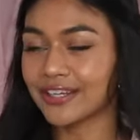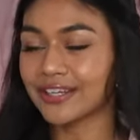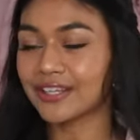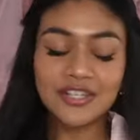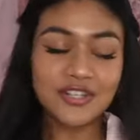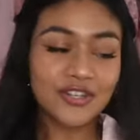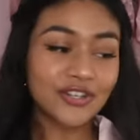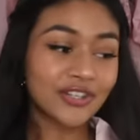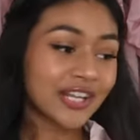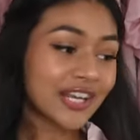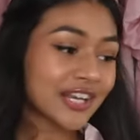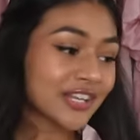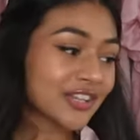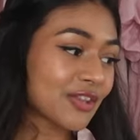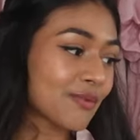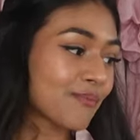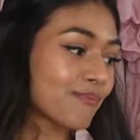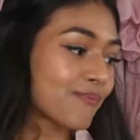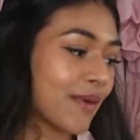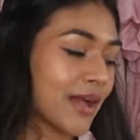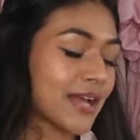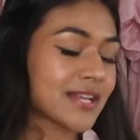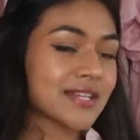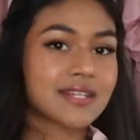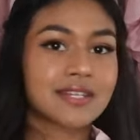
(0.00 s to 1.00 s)
These are like the
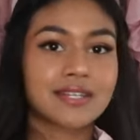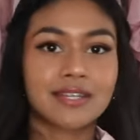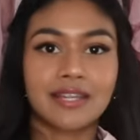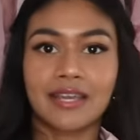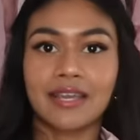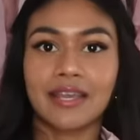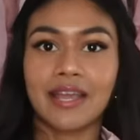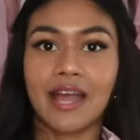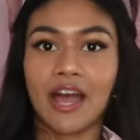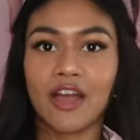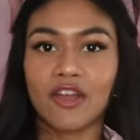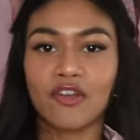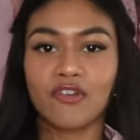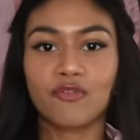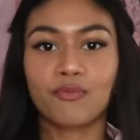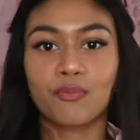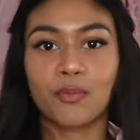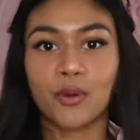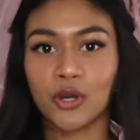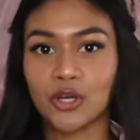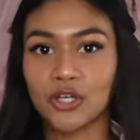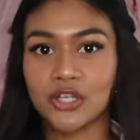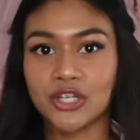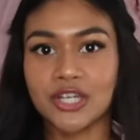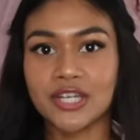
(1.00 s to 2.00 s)
best thing I've
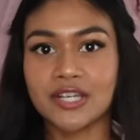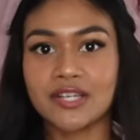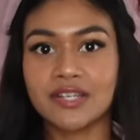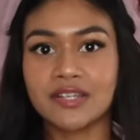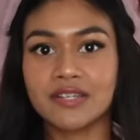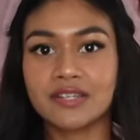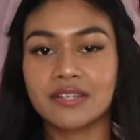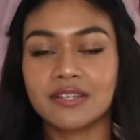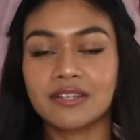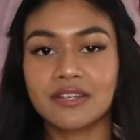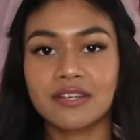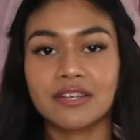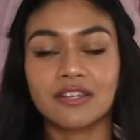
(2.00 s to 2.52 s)
purchased